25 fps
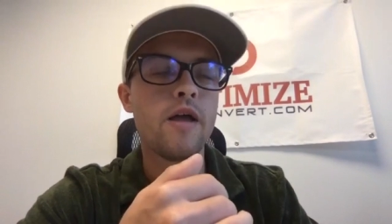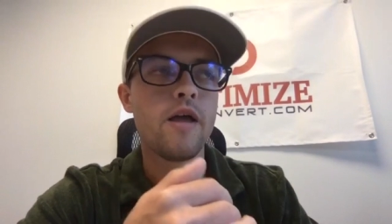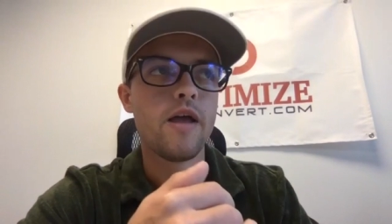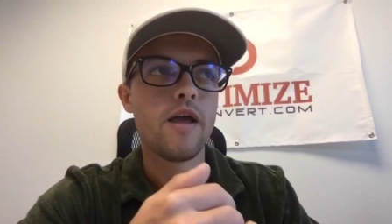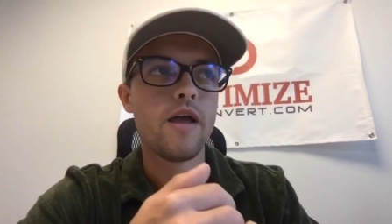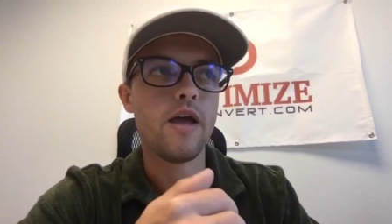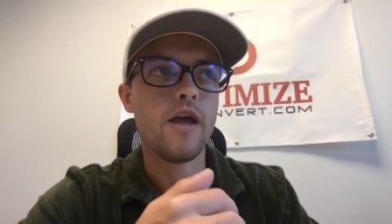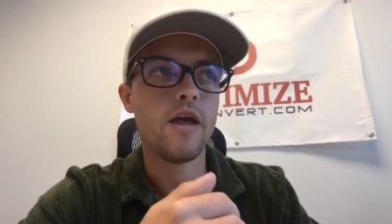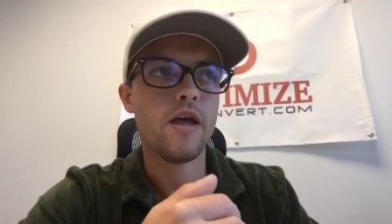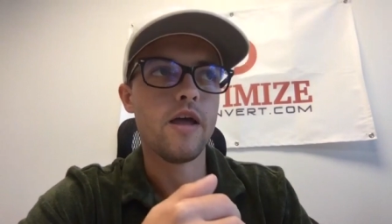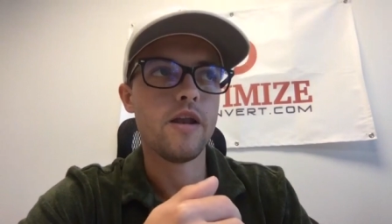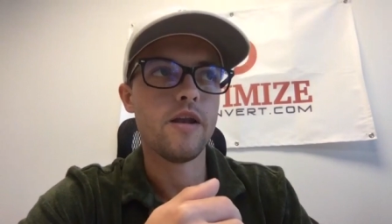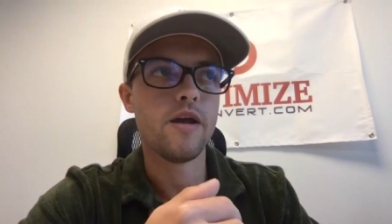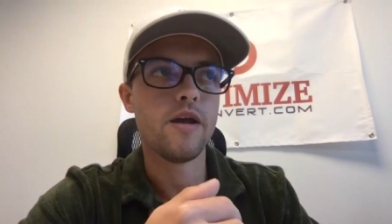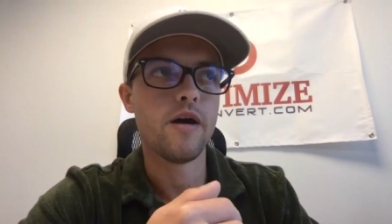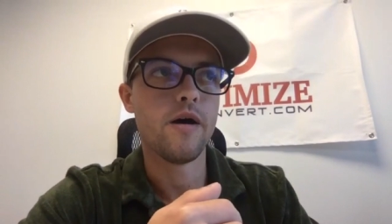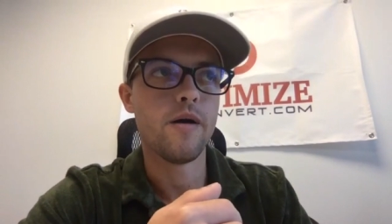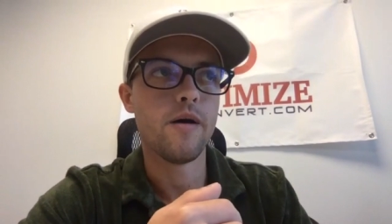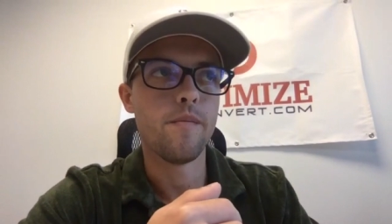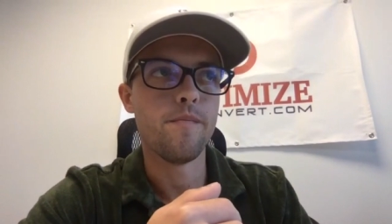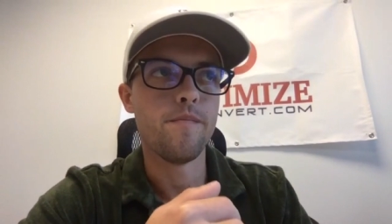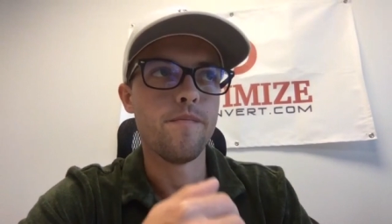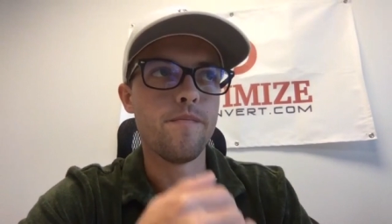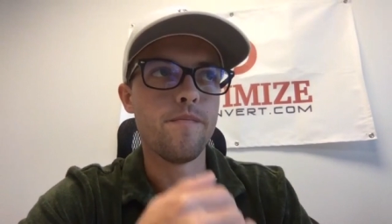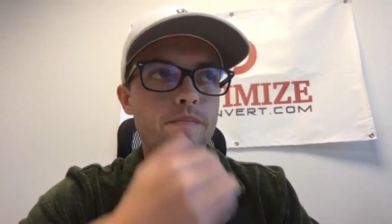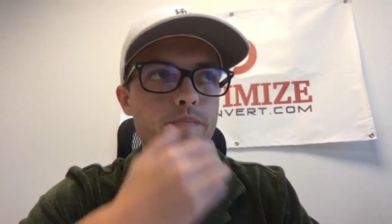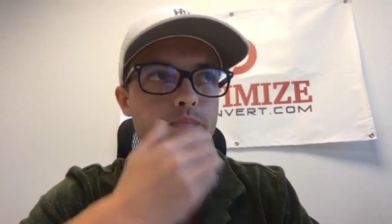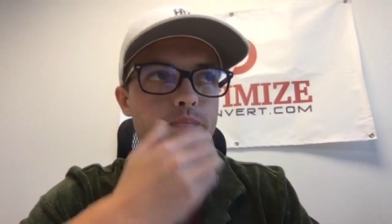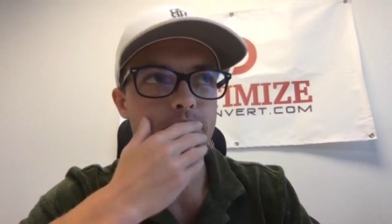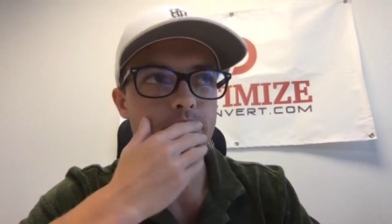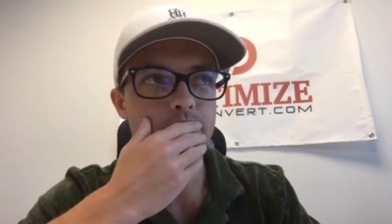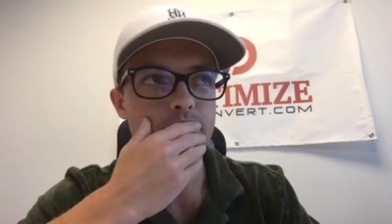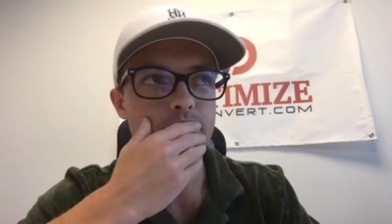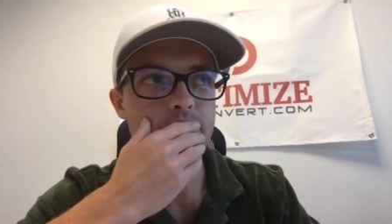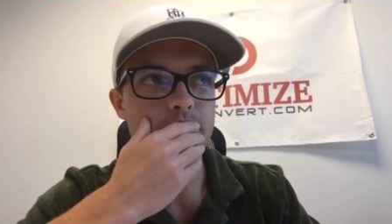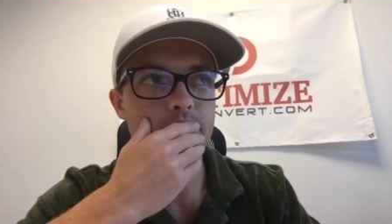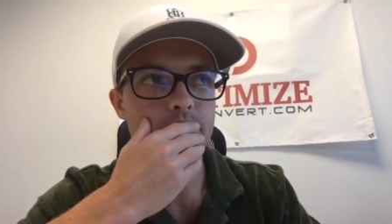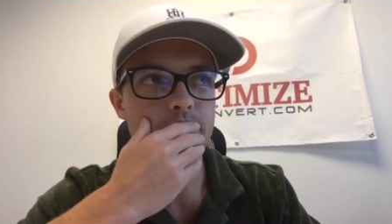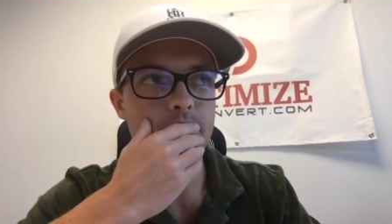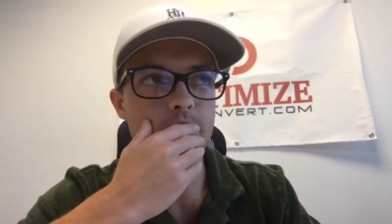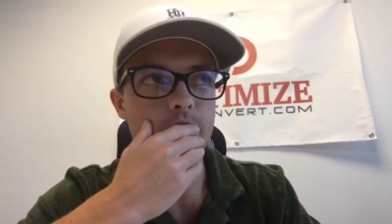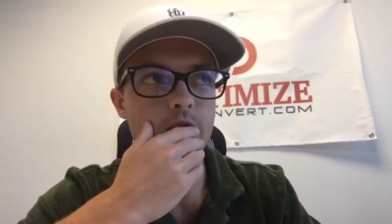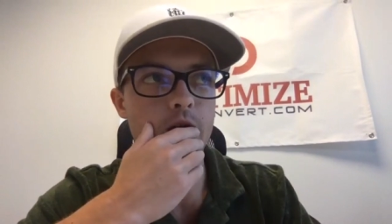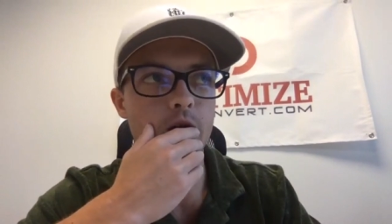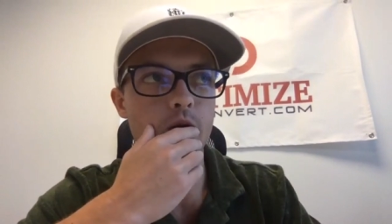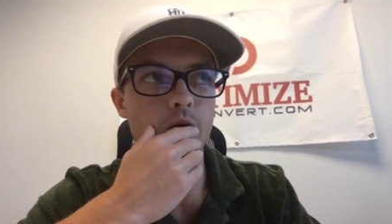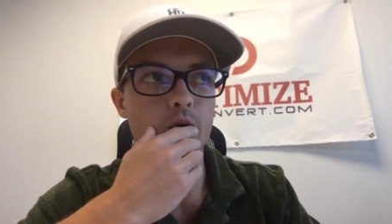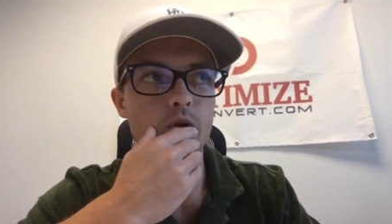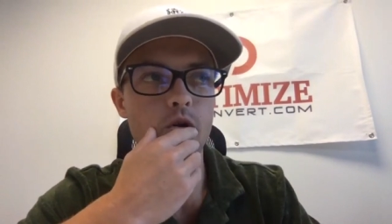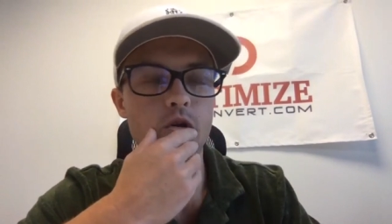and um, you
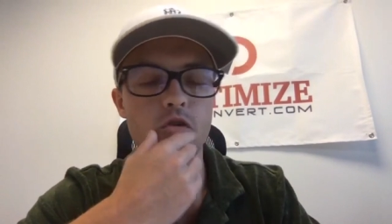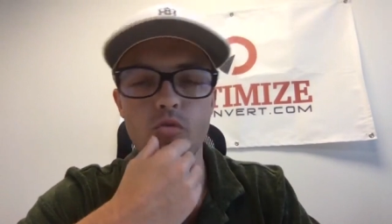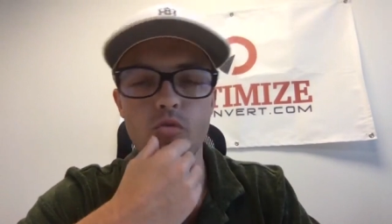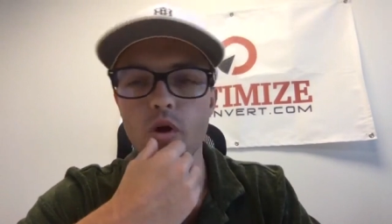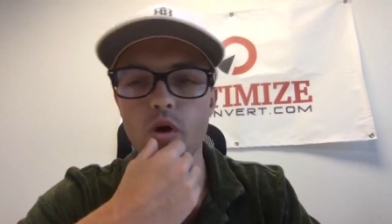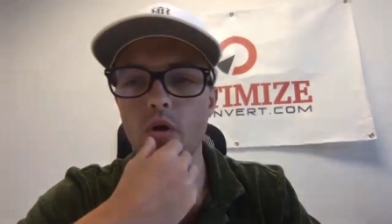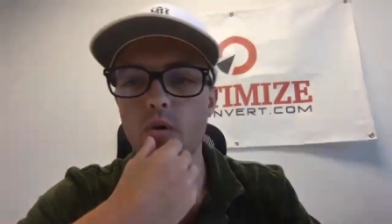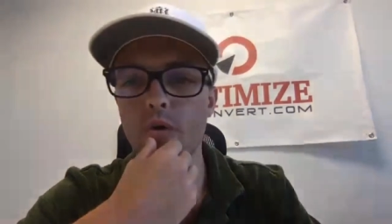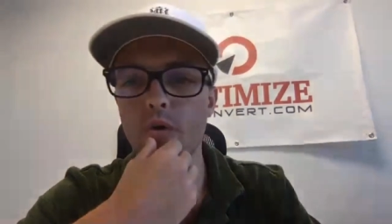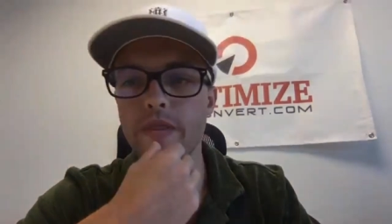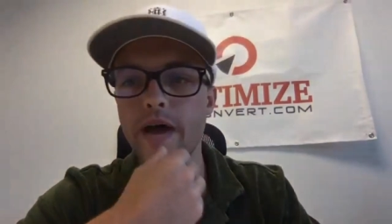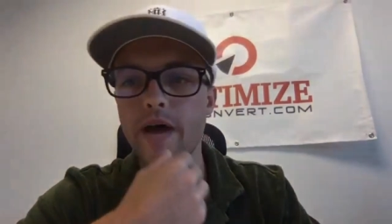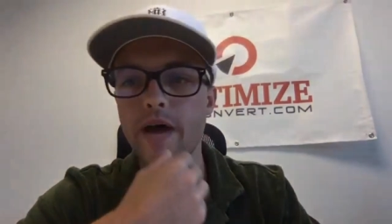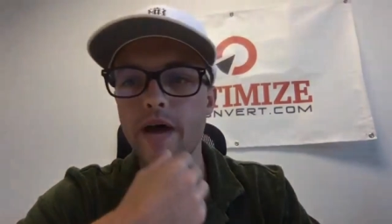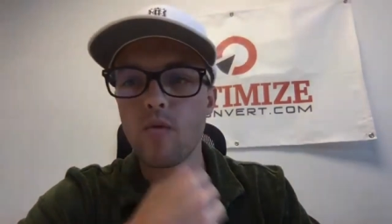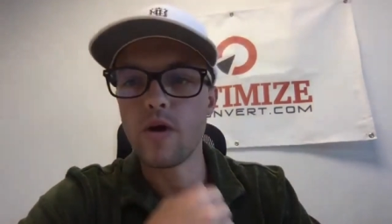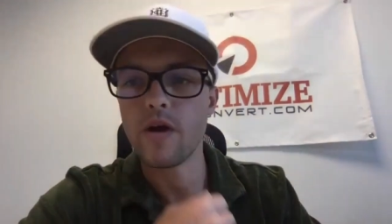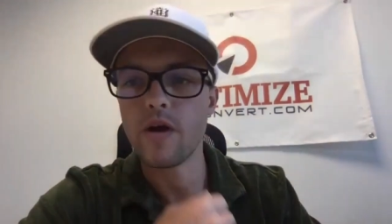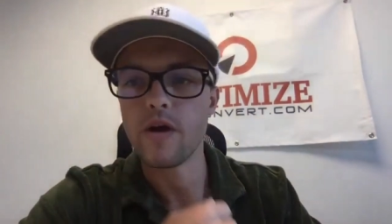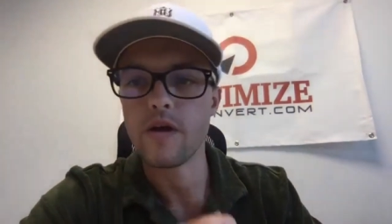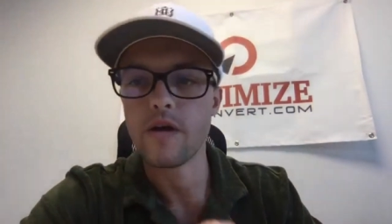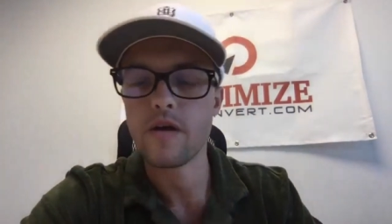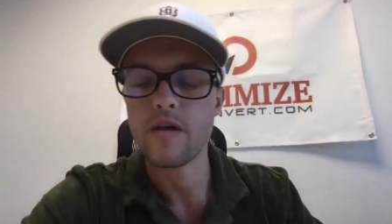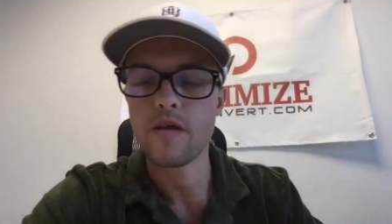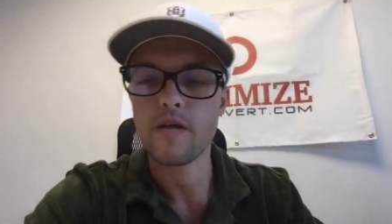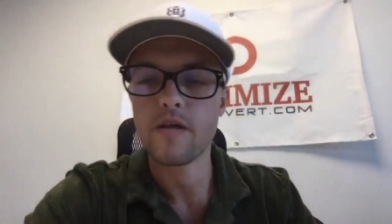know grow in that way